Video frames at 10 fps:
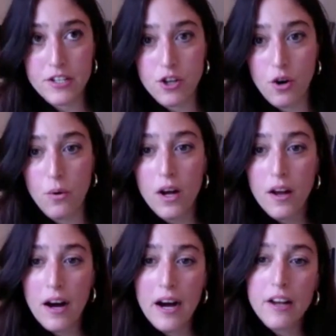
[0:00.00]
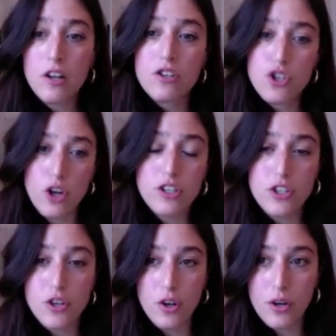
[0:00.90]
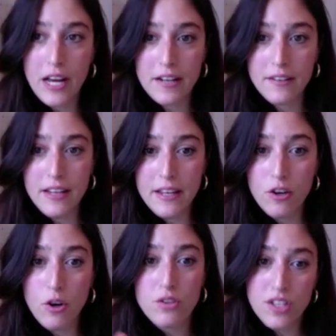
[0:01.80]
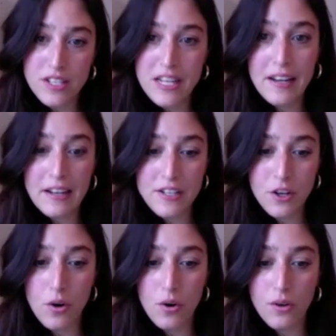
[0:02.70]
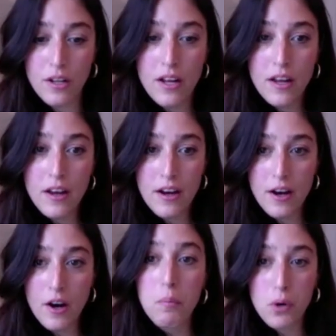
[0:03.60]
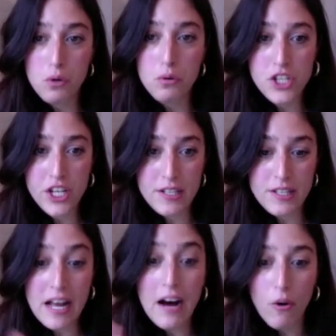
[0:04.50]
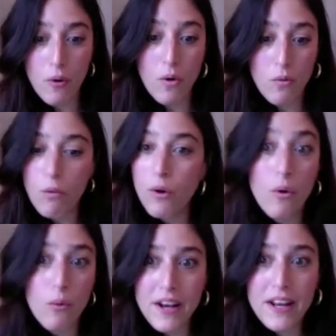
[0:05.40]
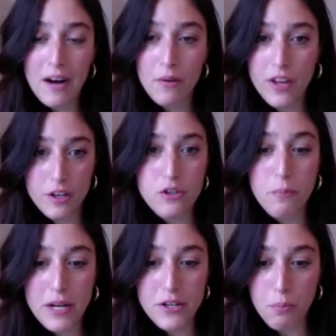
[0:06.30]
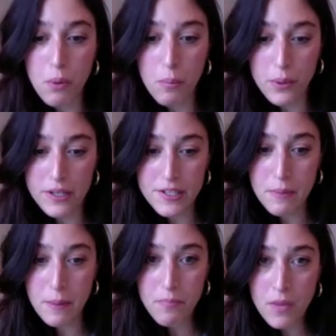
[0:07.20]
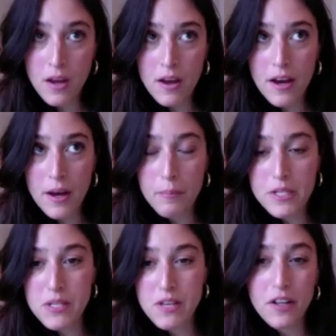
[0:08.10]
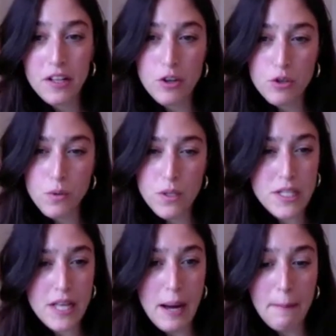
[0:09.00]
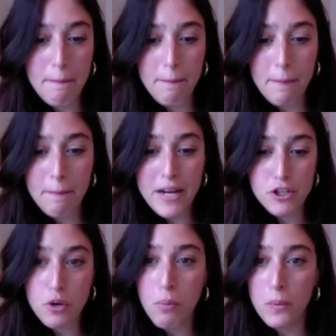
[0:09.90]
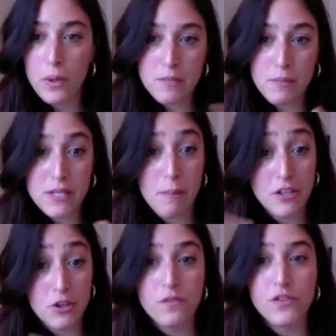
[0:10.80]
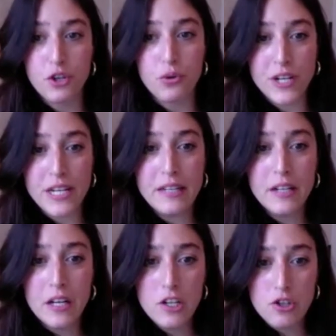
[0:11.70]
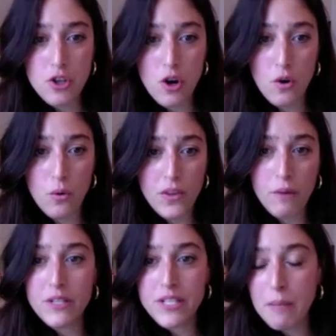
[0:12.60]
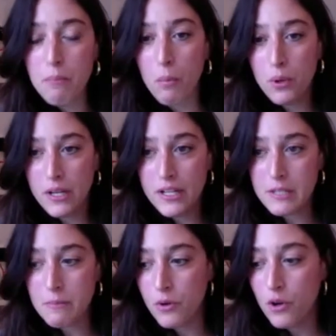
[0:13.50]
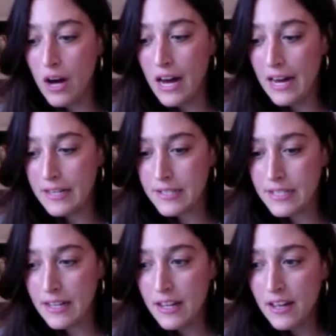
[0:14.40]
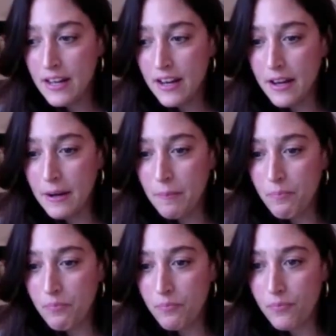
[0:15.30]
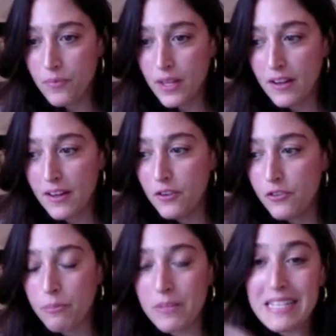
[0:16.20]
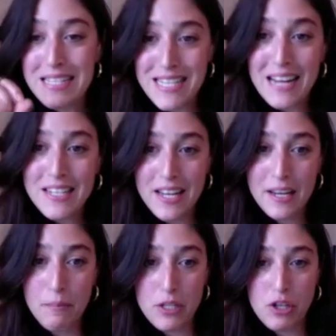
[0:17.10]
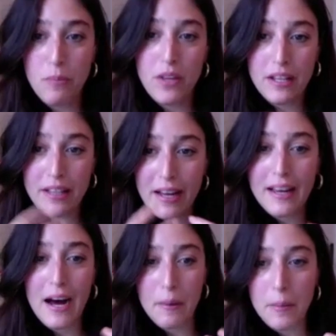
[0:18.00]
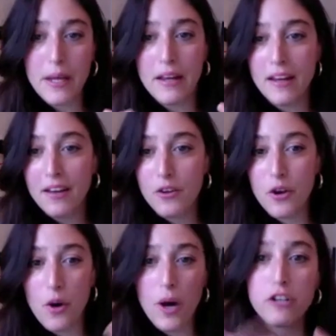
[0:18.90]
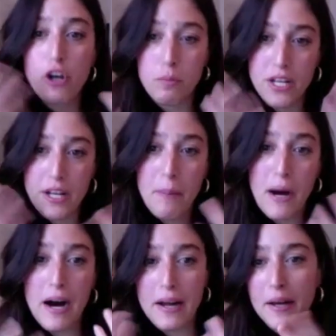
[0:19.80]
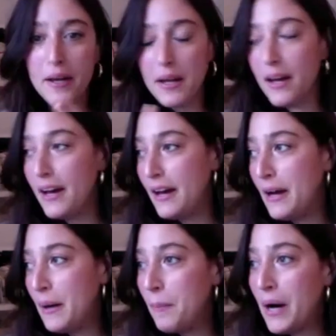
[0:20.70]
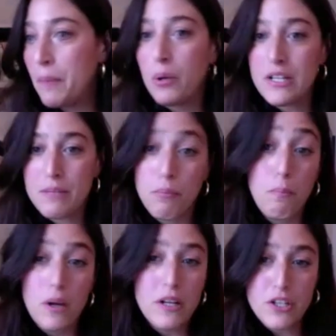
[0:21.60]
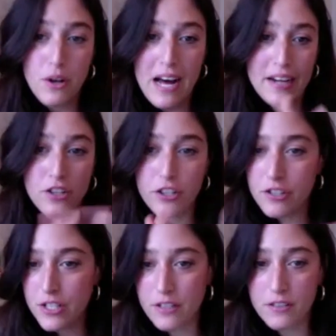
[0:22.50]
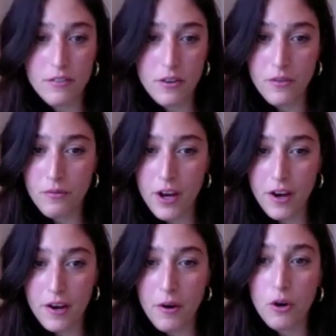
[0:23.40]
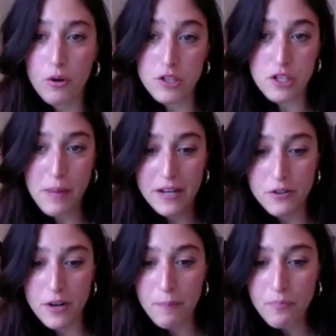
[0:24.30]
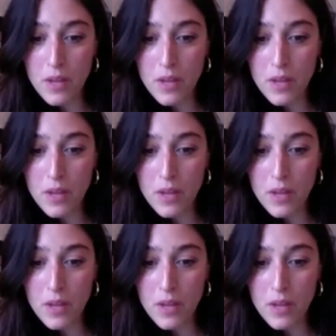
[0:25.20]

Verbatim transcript: So I started to look at the content analytical uh, approaches that are or were already out there to measure populism, uh, but specifically those ones that measure populism as a matter of degree, so that we see populism not as um, something static, but something that can be, you know, adopted by uh, by polit- political actors uh, across the spectrum.